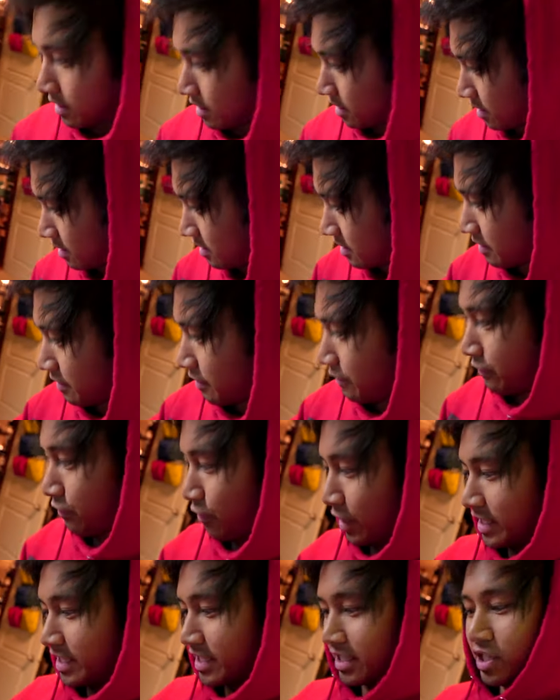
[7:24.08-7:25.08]
the
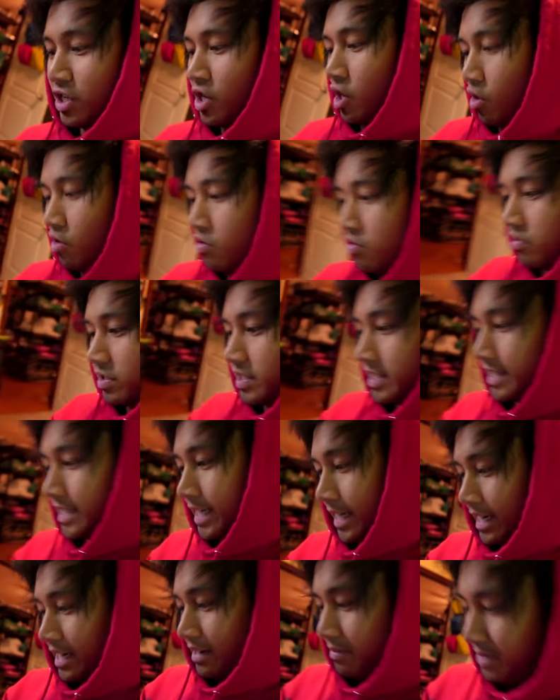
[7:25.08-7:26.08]
friends know it's
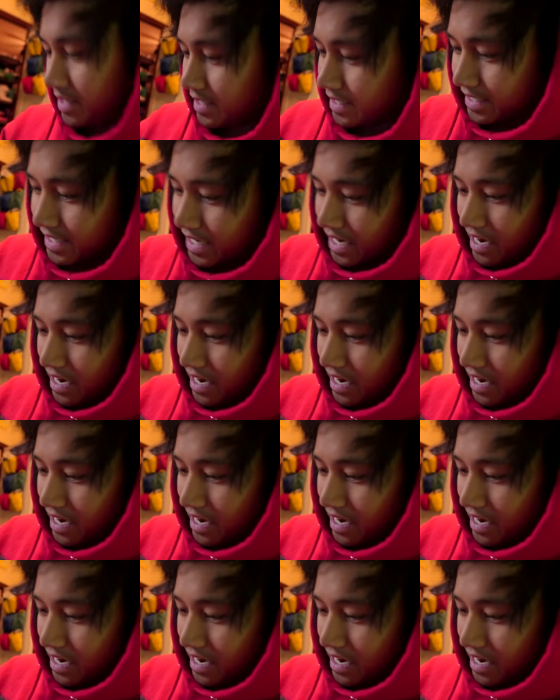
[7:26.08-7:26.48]
time, it's